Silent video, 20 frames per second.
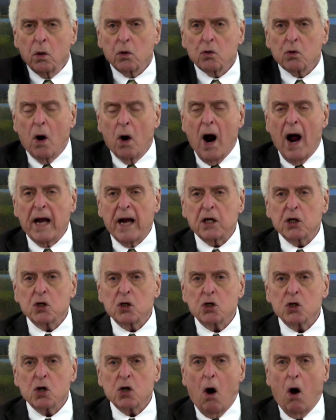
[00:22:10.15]
try
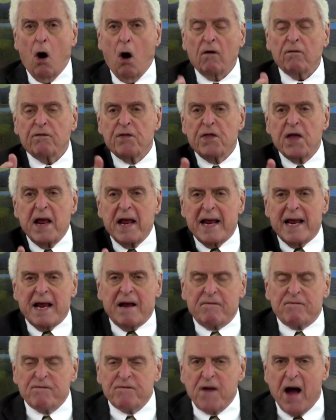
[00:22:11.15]
and solve the
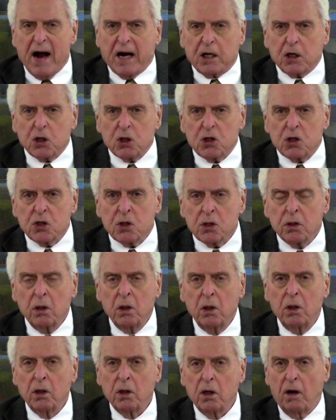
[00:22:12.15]
effects
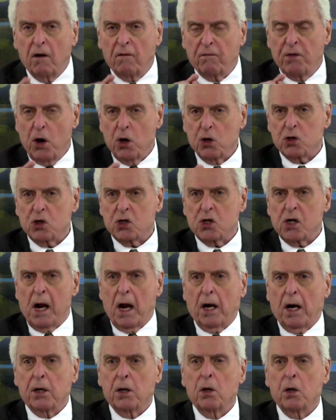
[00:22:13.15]
of their
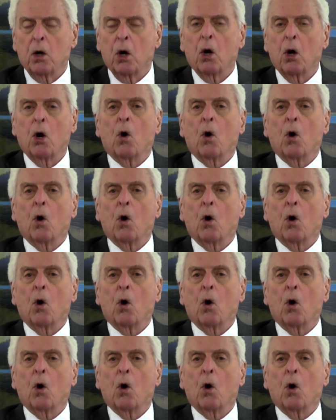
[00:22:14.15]
sin